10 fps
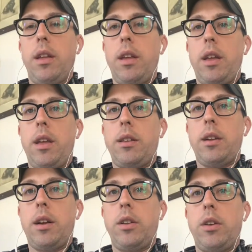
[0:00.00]
And
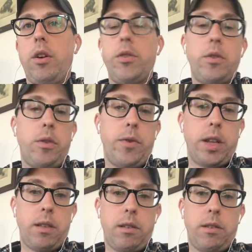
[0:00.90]
also don't
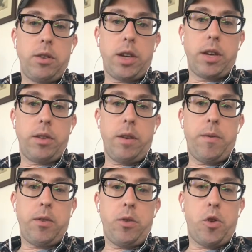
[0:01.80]
forget to check out the
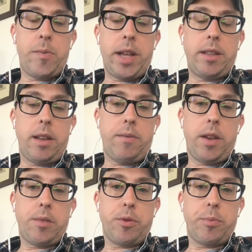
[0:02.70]
official OMAD Dad
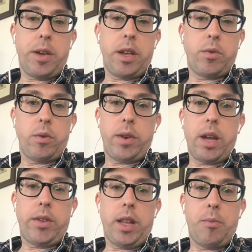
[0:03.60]
Facebook page, where we
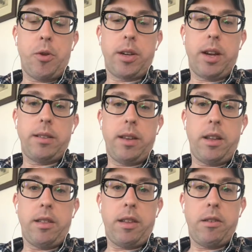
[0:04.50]
have a lot more content
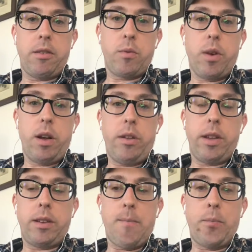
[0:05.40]
in there as well.
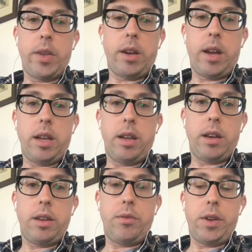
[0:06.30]
And
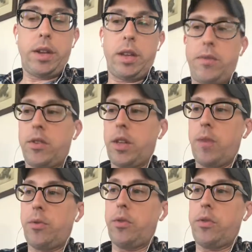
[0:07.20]
I give you
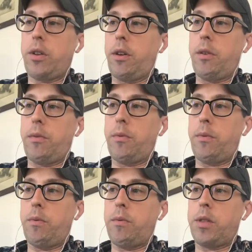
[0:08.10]
samples of
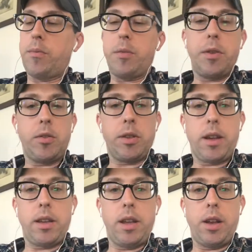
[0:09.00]
some of the meals that
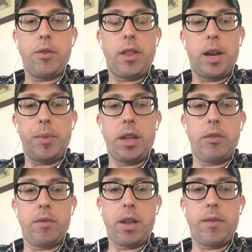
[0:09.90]
I eat. I know a lot of
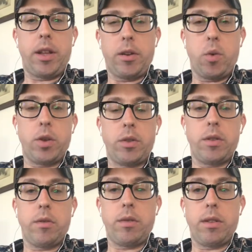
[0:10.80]
beginners have a lot of
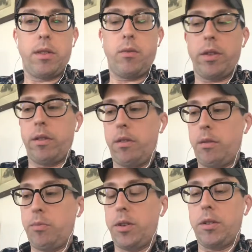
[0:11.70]
questions,
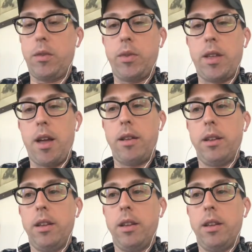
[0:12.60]
particularly with that.